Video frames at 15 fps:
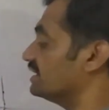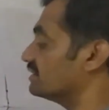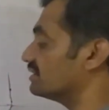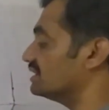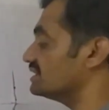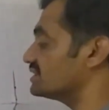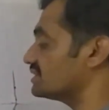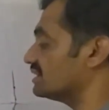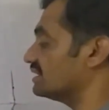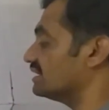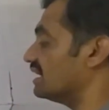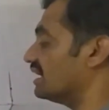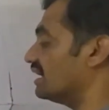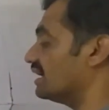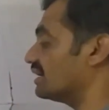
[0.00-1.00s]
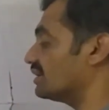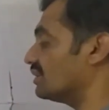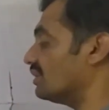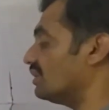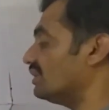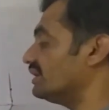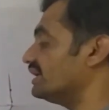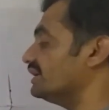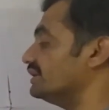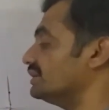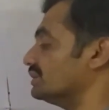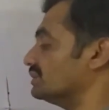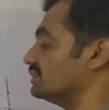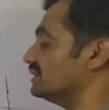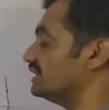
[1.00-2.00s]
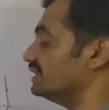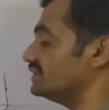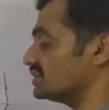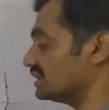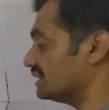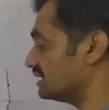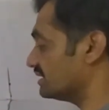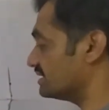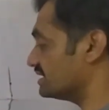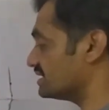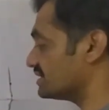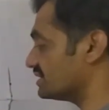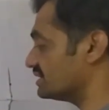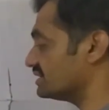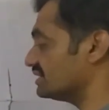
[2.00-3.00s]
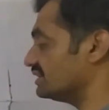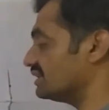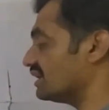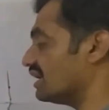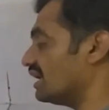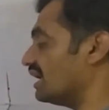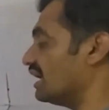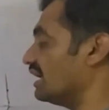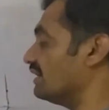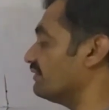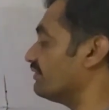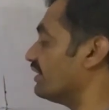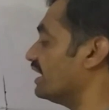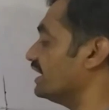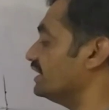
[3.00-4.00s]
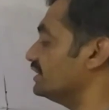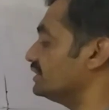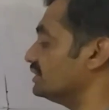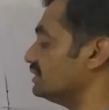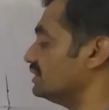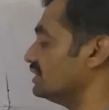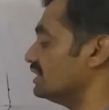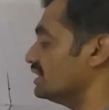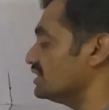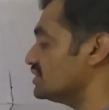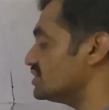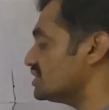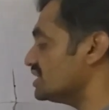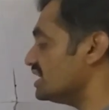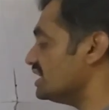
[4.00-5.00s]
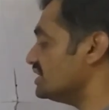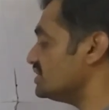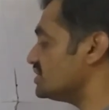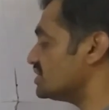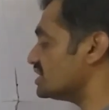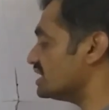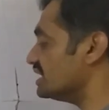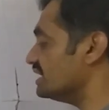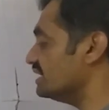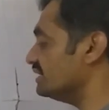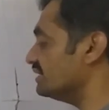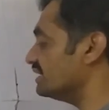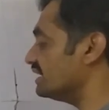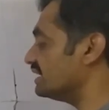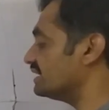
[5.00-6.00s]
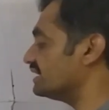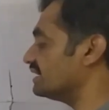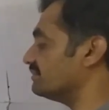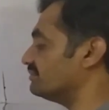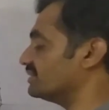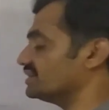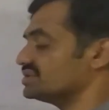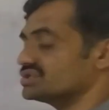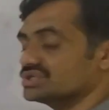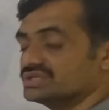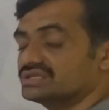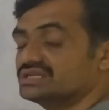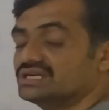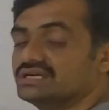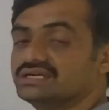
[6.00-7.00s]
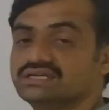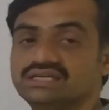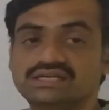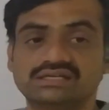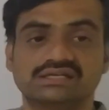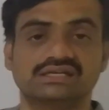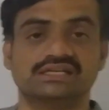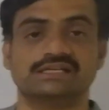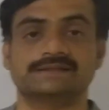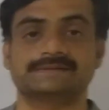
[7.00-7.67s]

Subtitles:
equals to R naught into initial resistance into alpha into change in the temperature, delta